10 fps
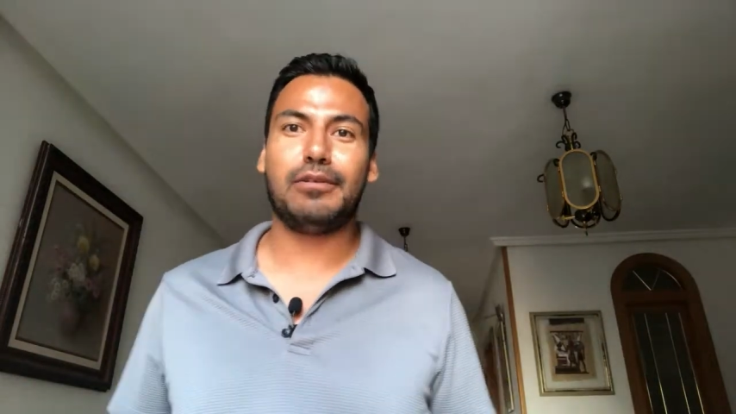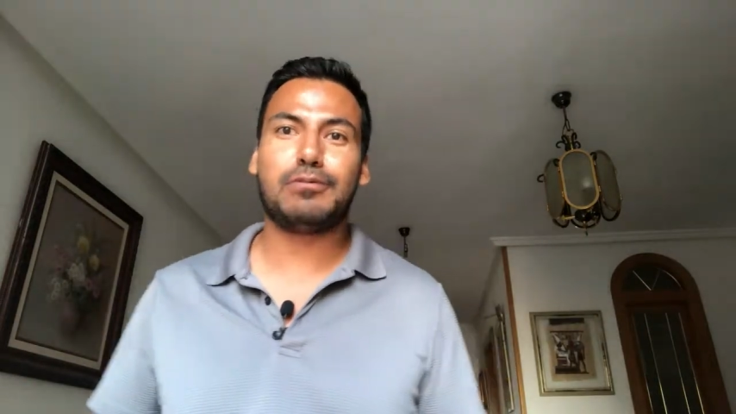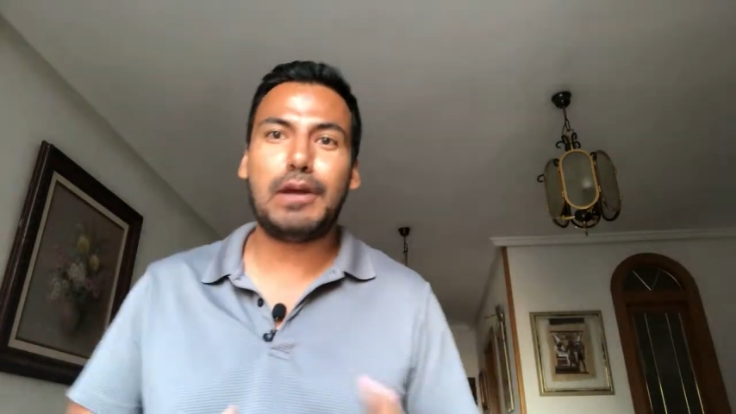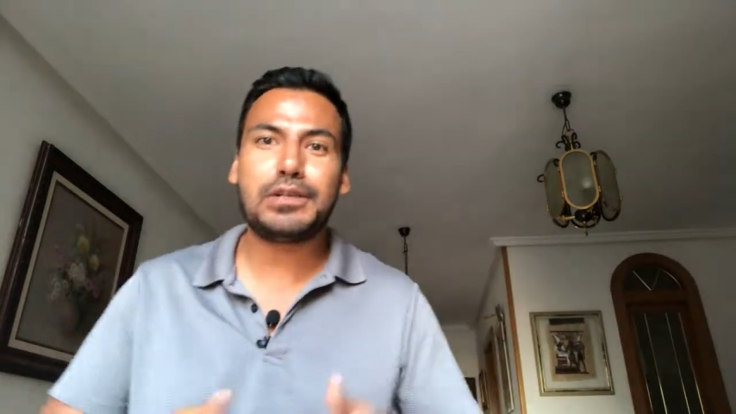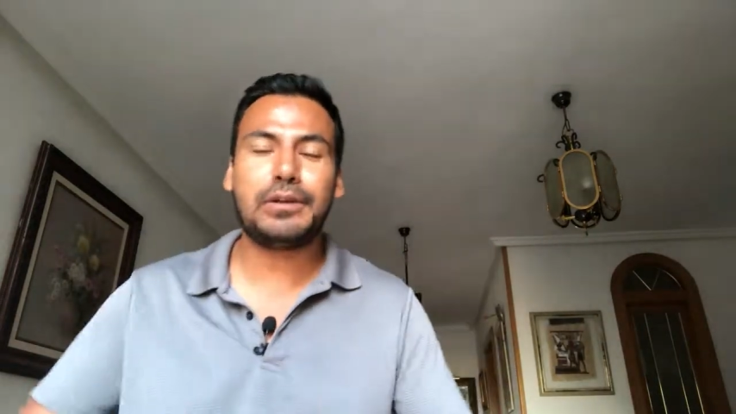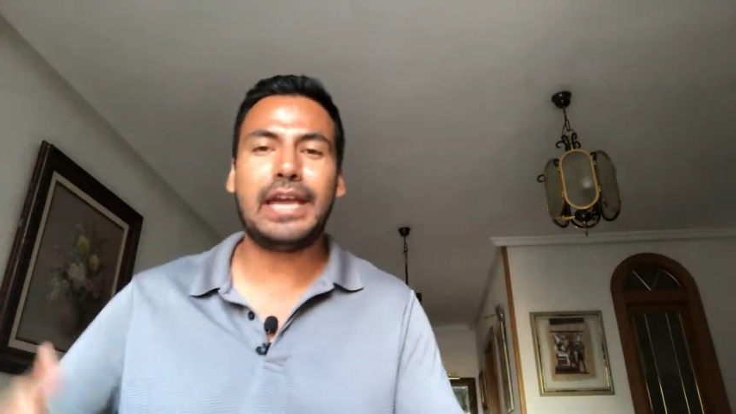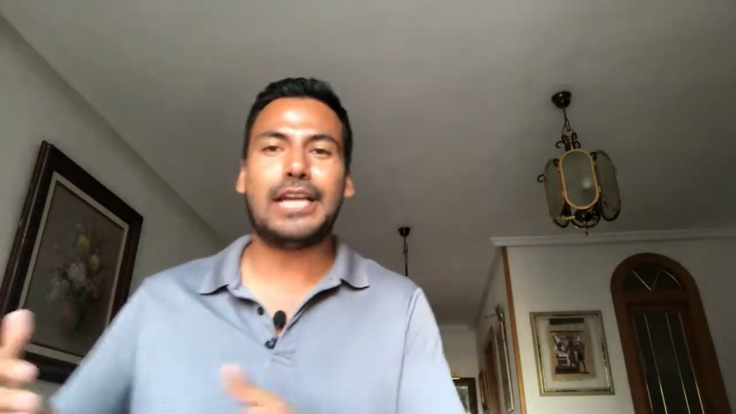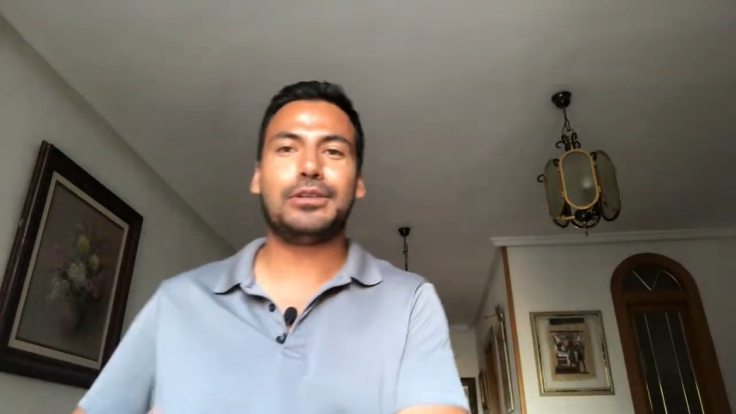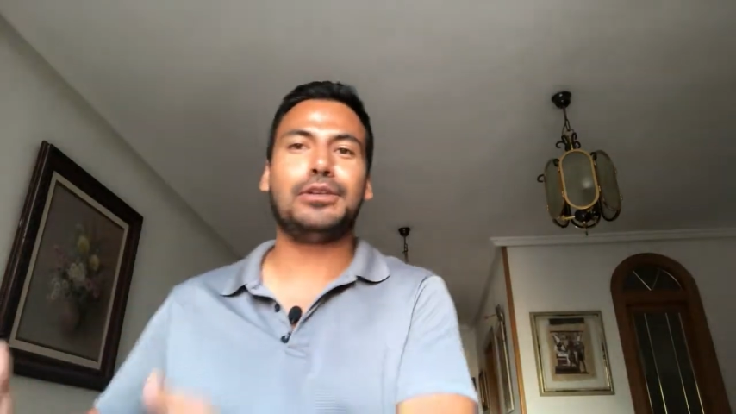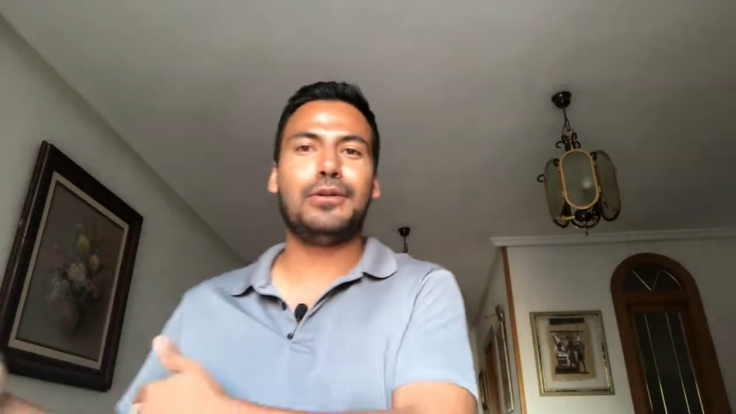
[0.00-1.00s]
especially
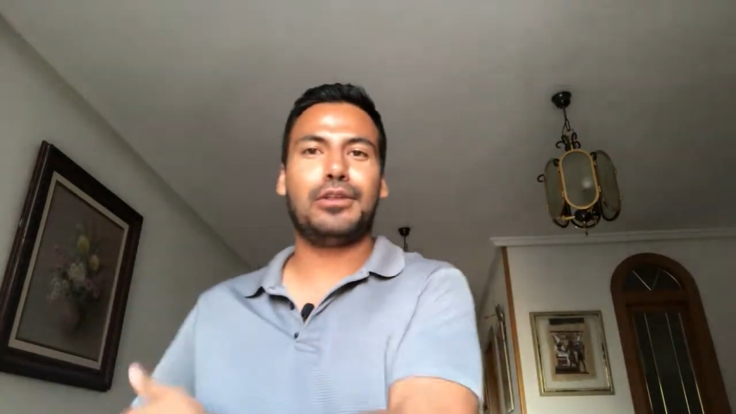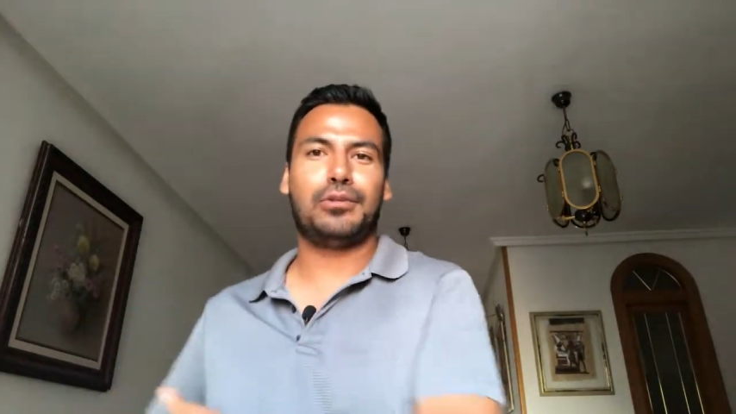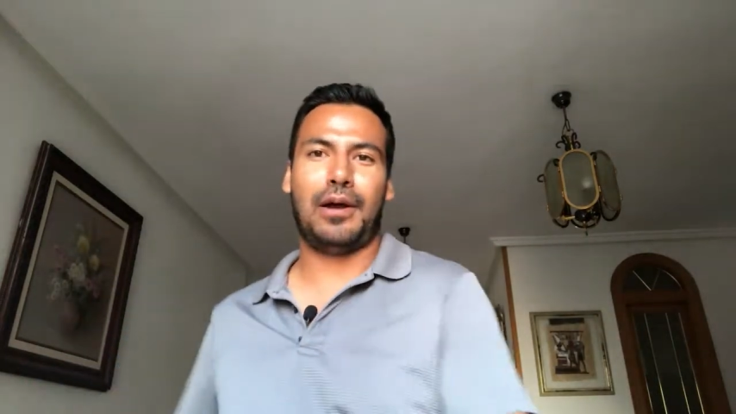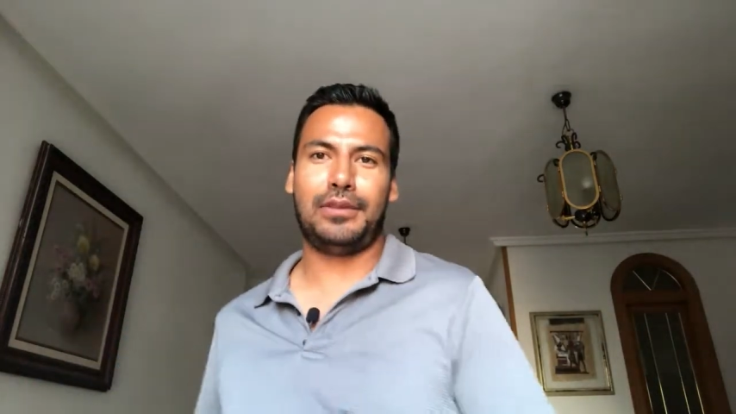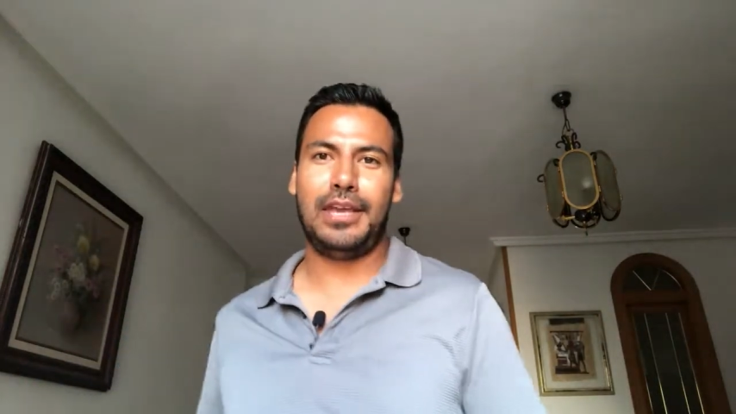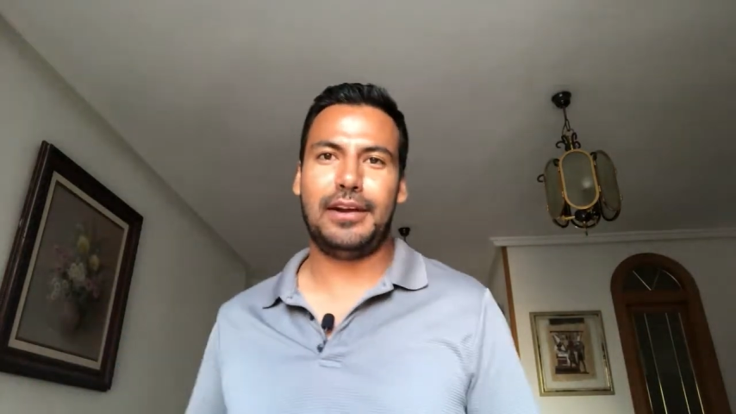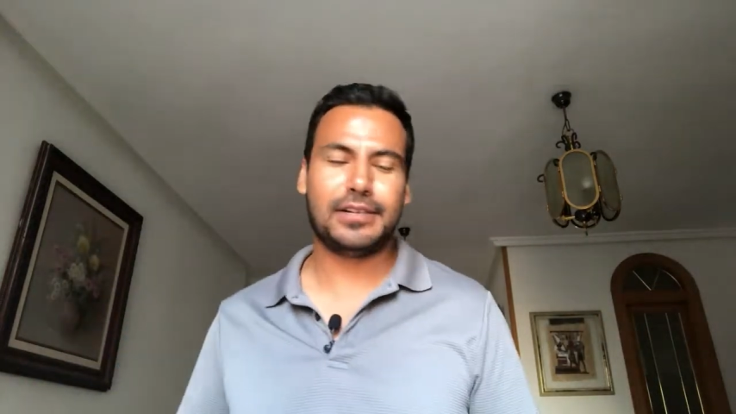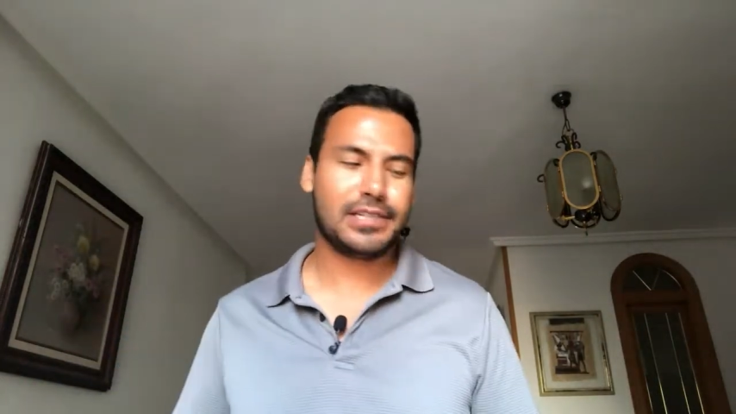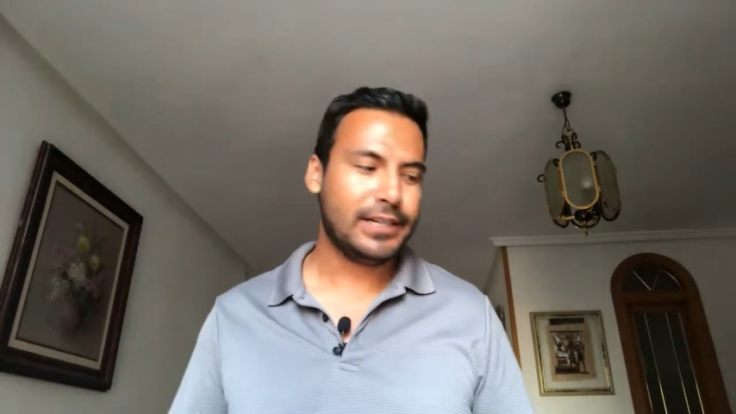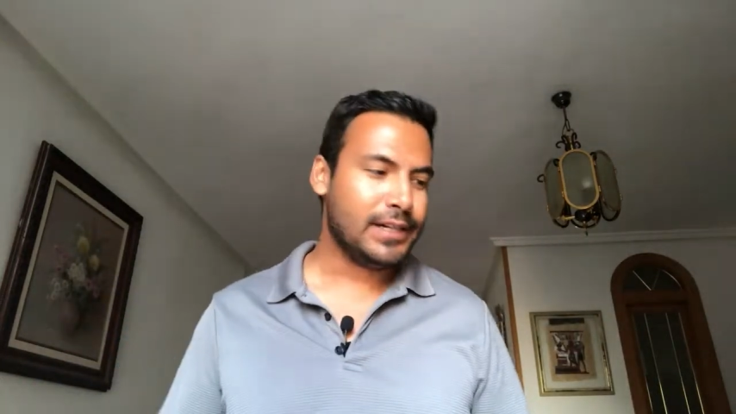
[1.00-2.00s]
as you do it throughout the years.